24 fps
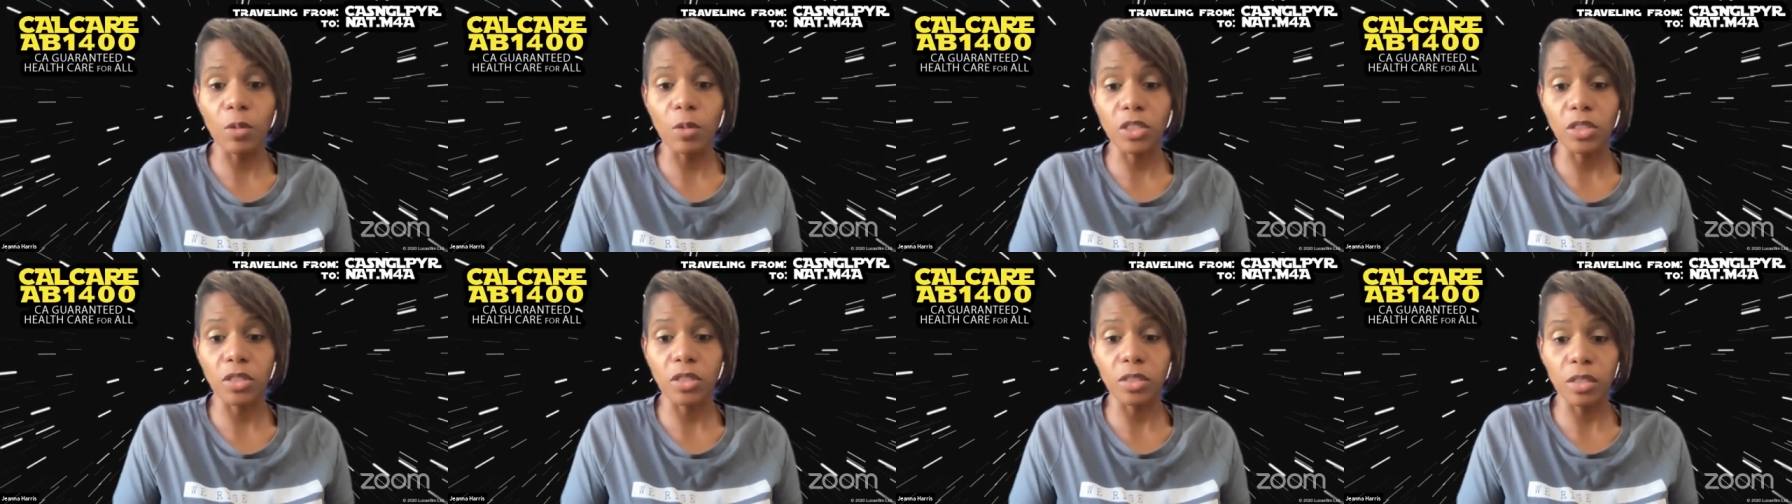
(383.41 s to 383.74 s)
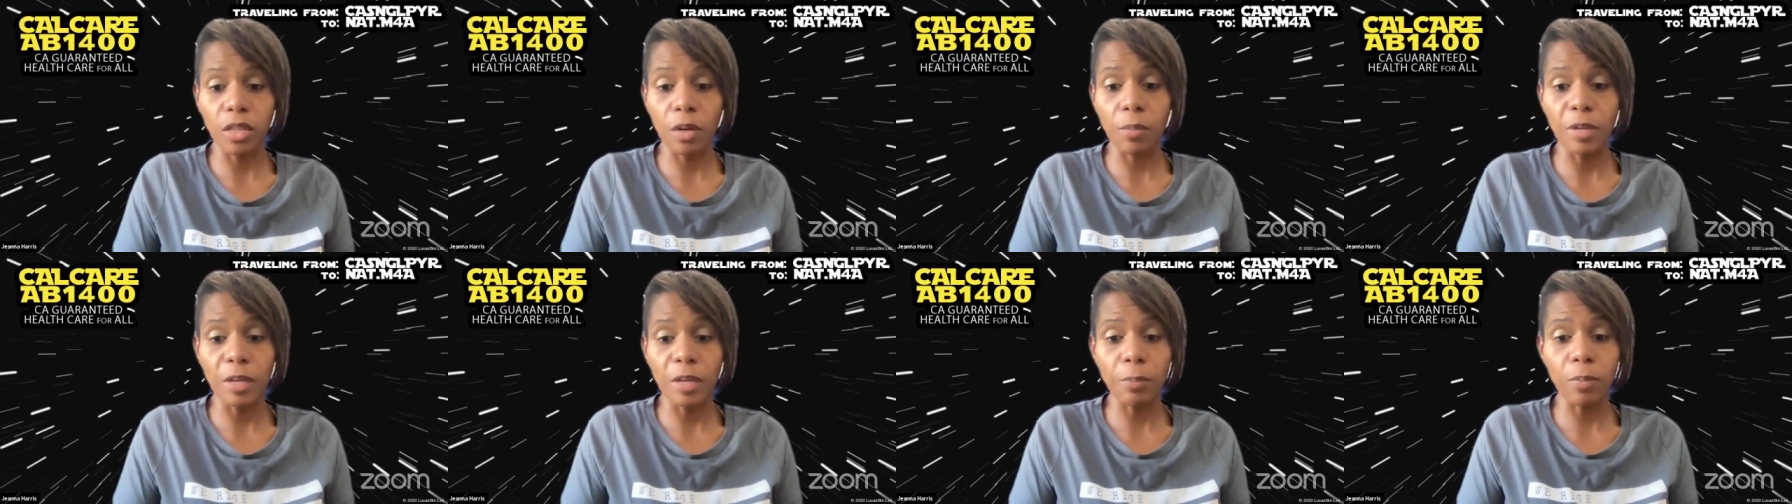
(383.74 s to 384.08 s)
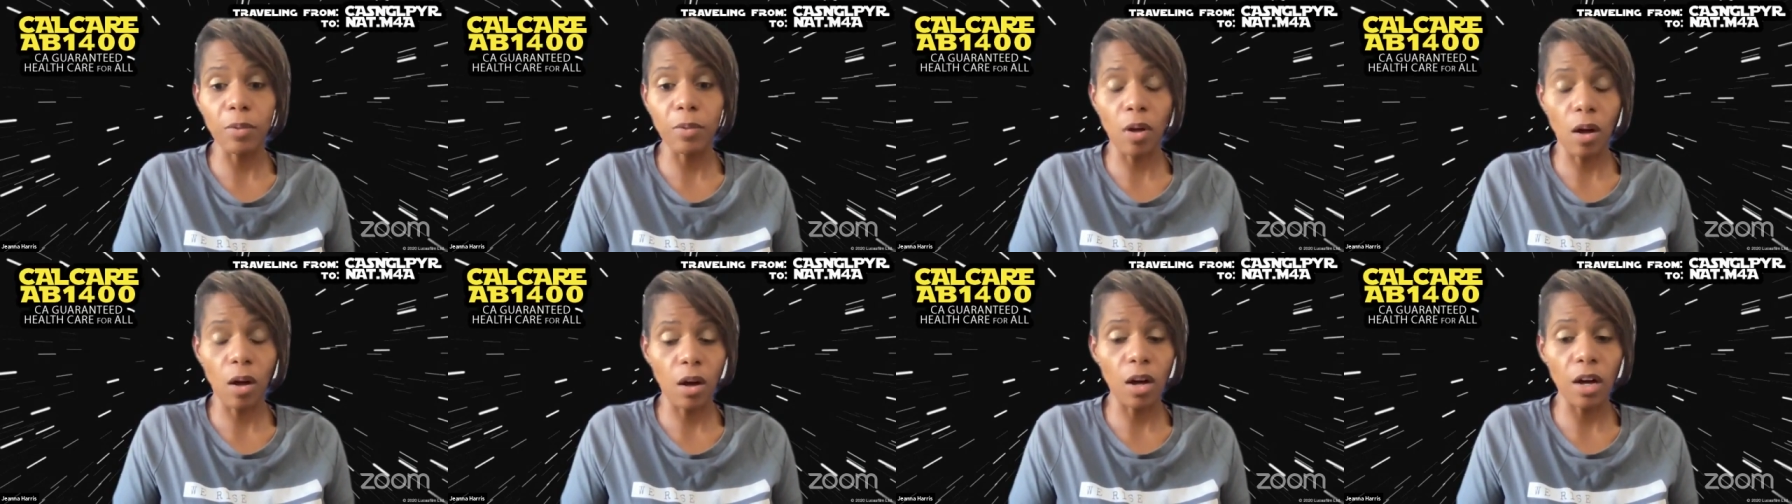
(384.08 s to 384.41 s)
which some
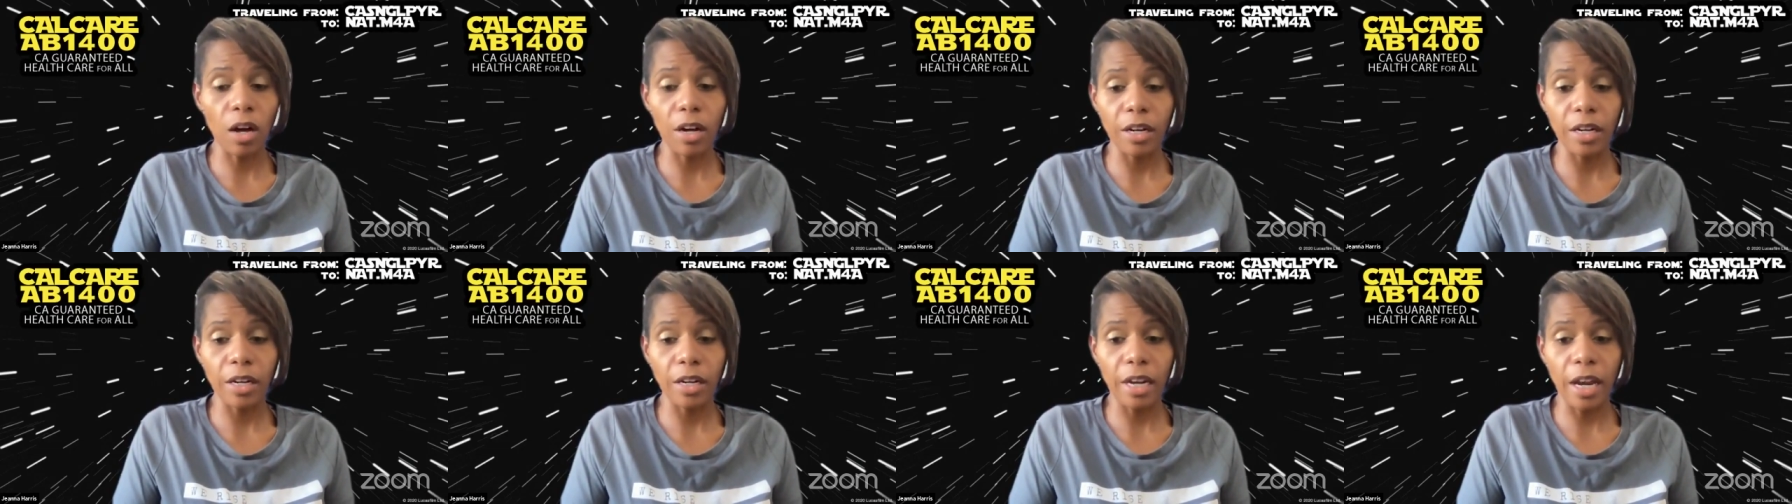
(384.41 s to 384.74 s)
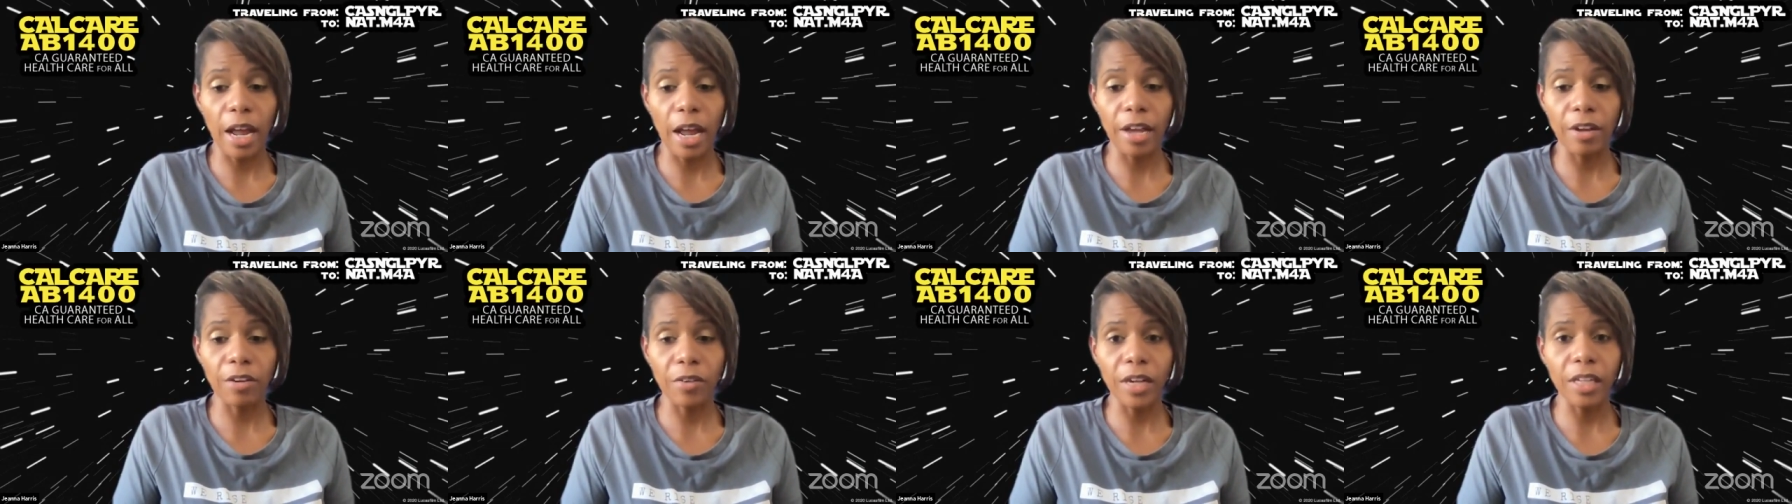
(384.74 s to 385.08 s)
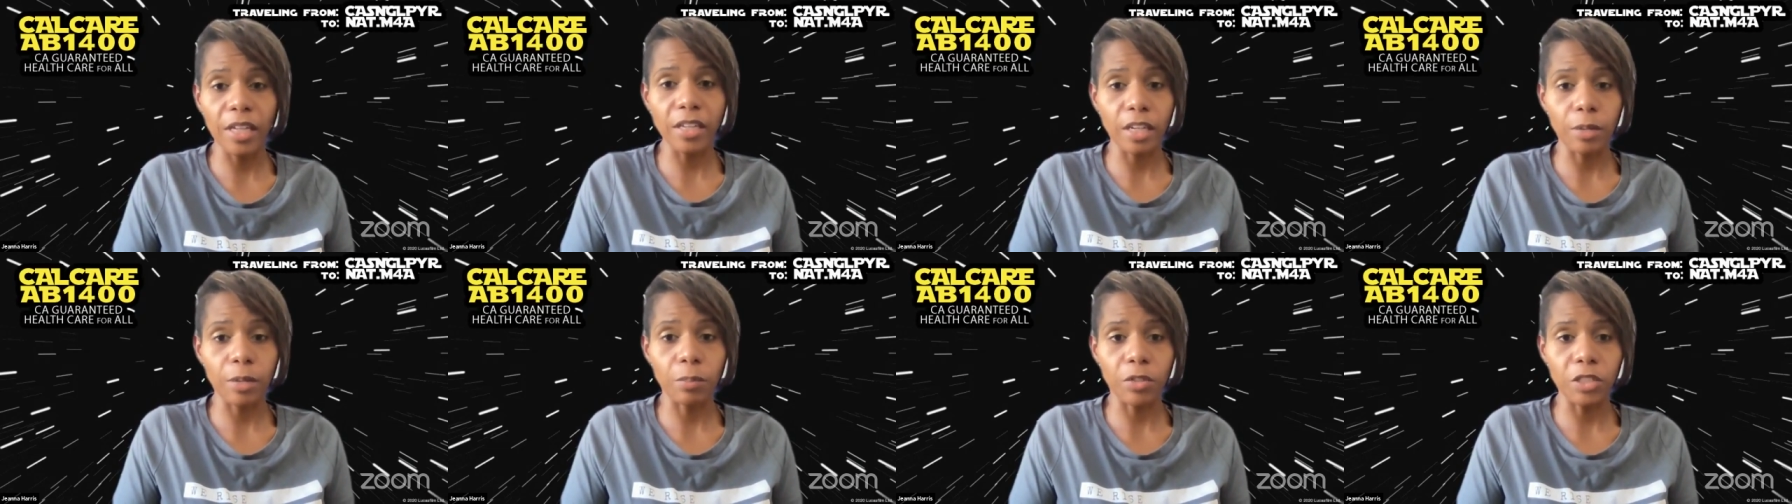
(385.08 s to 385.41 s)
people are, and I
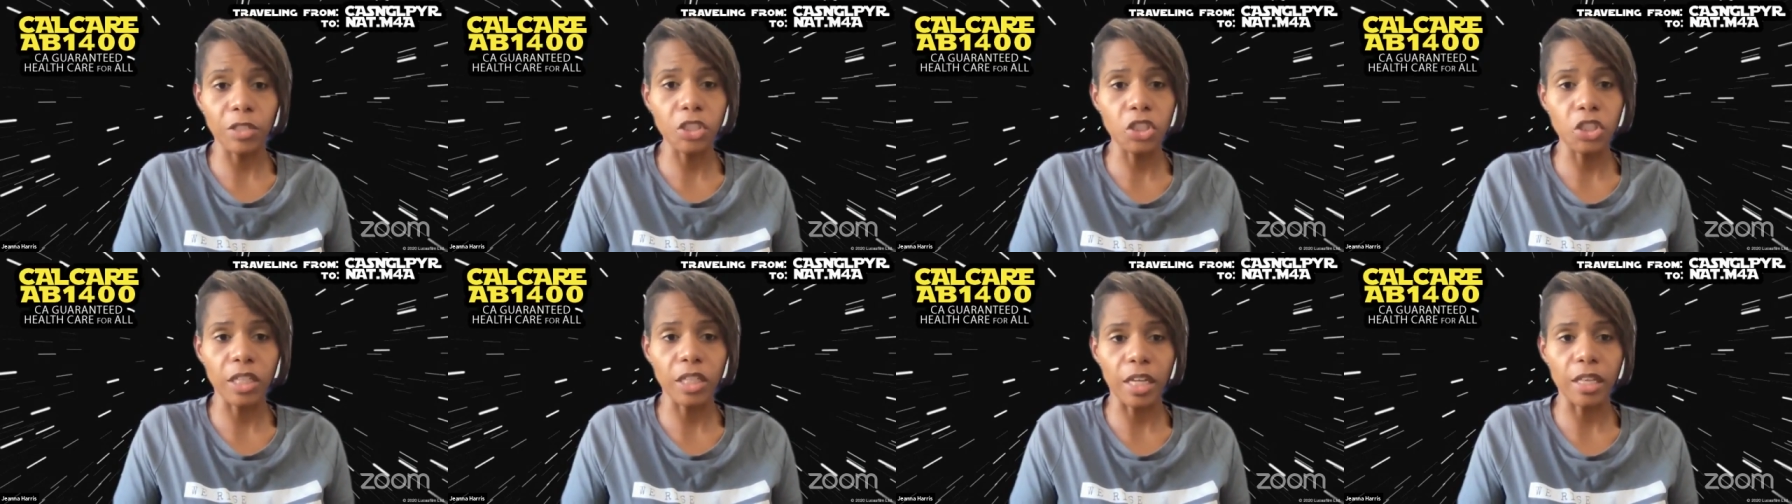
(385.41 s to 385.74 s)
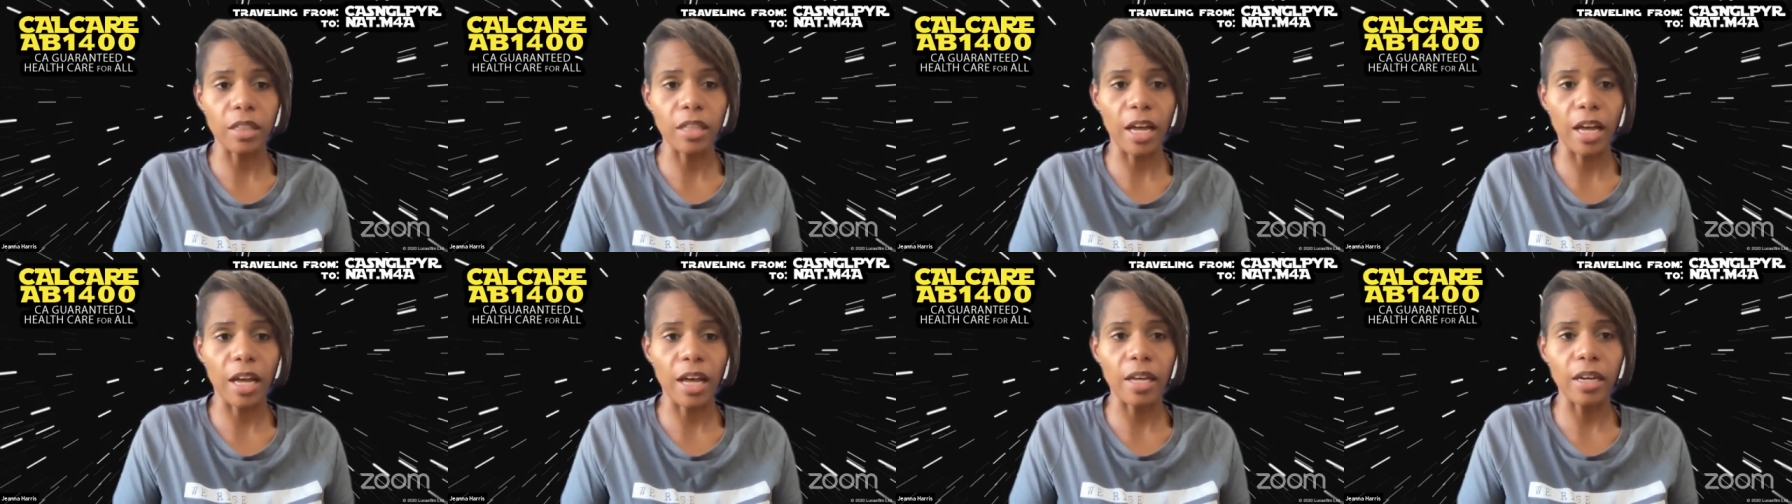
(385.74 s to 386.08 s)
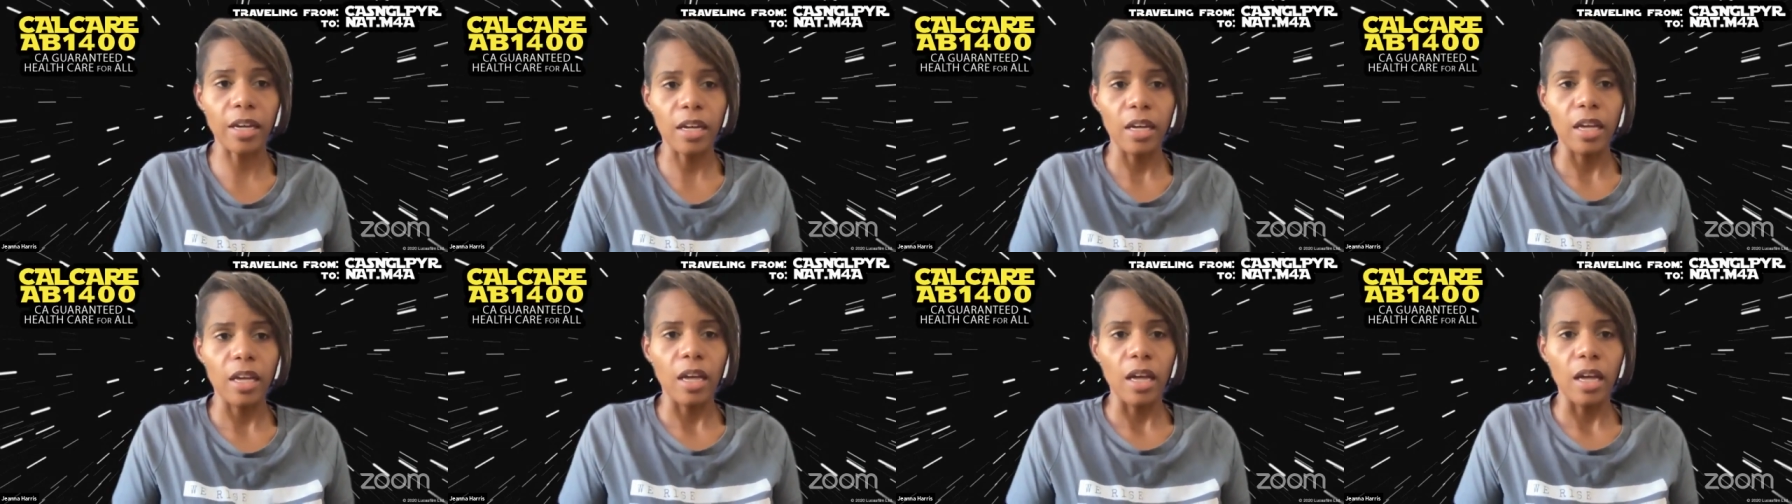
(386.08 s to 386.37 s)
greatly appreciate that.